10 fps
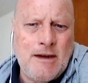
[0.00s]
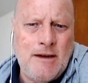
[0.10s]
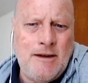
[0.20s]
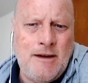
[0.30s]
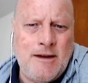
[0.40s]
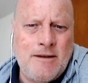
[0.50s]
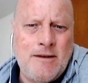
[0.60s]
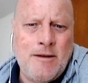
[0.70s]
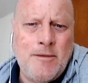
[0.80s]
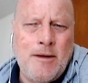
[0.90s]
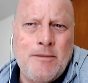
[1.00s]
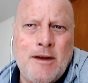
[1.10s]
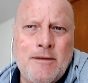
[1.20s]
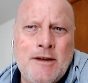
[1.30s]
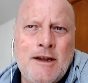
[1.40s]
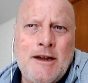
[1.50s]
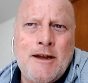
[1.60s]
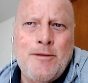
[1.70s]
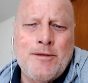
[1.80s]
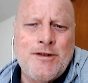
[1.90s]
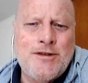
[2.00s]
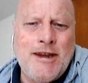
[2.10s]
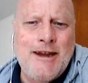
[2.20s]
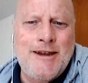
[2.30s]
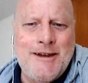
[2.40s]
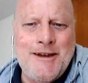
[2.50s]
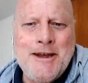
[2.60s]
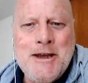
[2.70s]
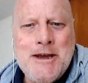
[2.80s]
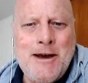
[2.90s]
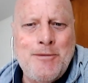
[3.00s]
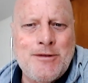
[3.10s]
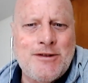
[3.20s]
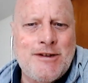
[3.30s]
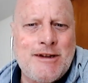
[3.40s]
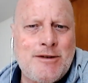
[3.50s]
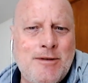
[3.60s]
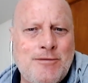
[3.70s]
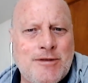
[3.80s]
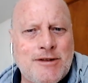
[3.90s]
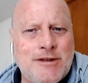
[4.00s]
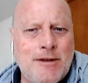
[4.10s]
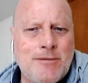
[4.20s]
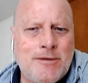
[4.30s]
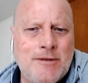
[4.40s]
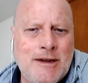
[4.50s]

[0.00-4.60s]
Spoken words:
you know. And I'm not to say, I'm not to say you have to accept